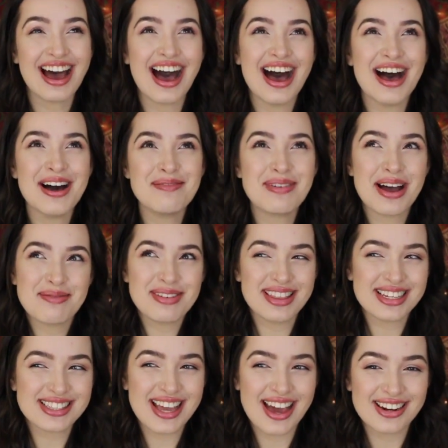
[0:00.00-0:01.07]
I mean,
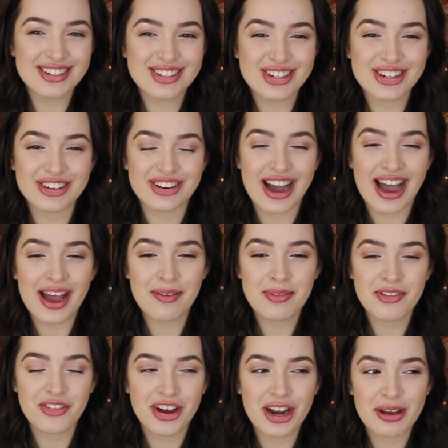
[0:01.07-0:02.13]
that's kind of true. I'm
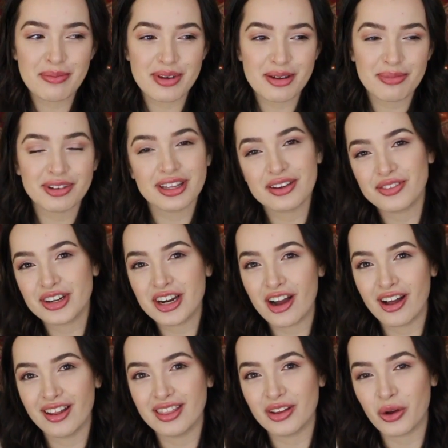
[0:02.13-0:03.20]
a very big believer
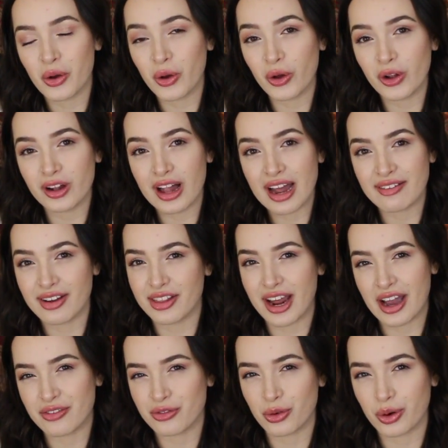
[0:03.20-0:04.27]
on the whole, I'd rather
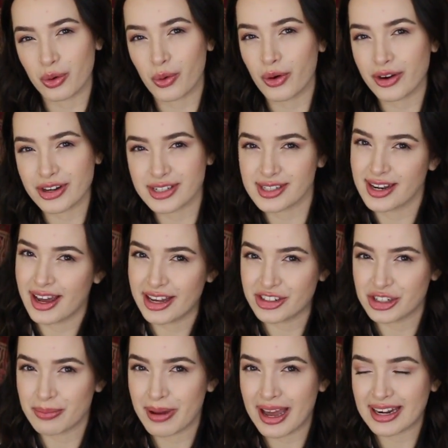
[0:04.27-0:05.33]
have four quarters than
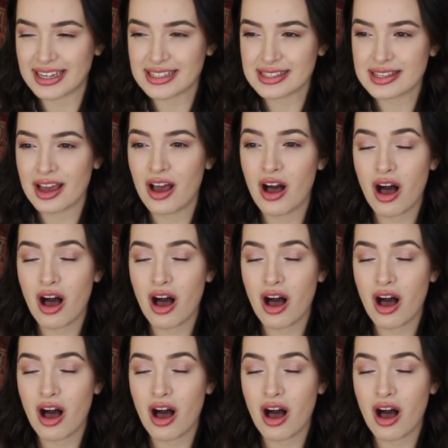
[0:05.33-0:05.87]
100 pennies.